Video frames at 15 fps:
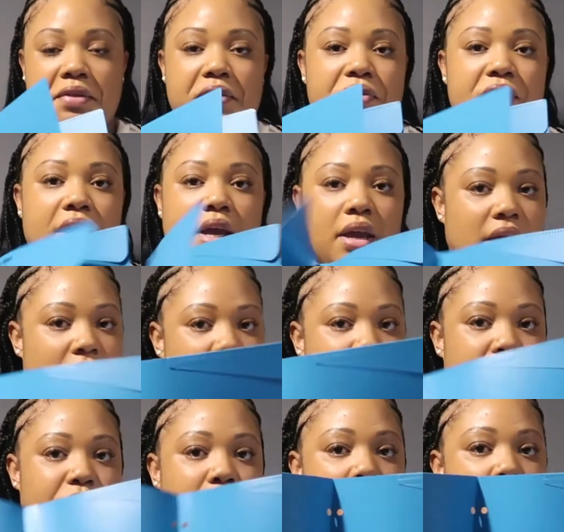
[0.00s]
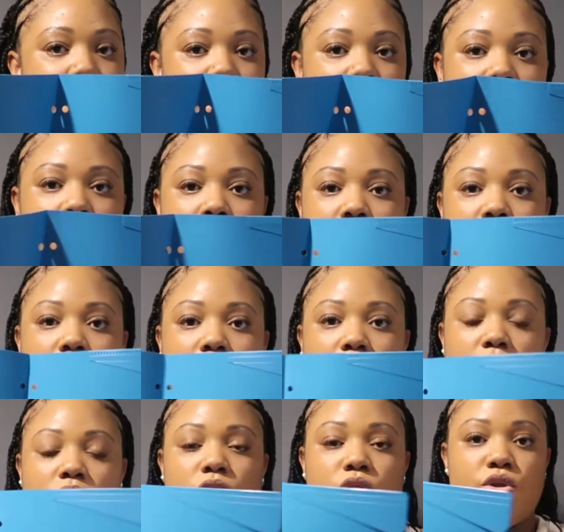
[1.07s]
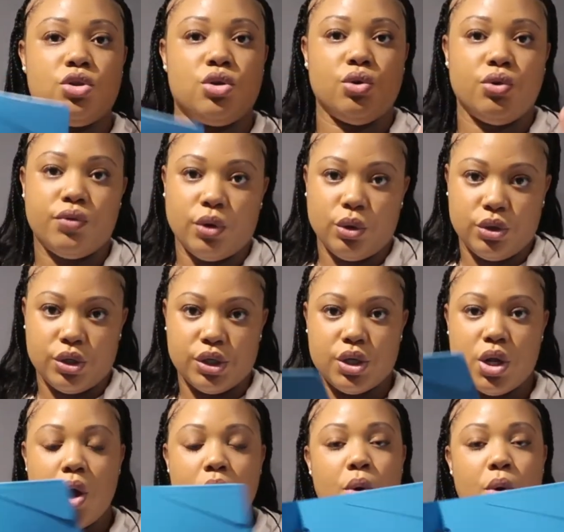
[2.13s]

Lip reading: They recommended 2 folders.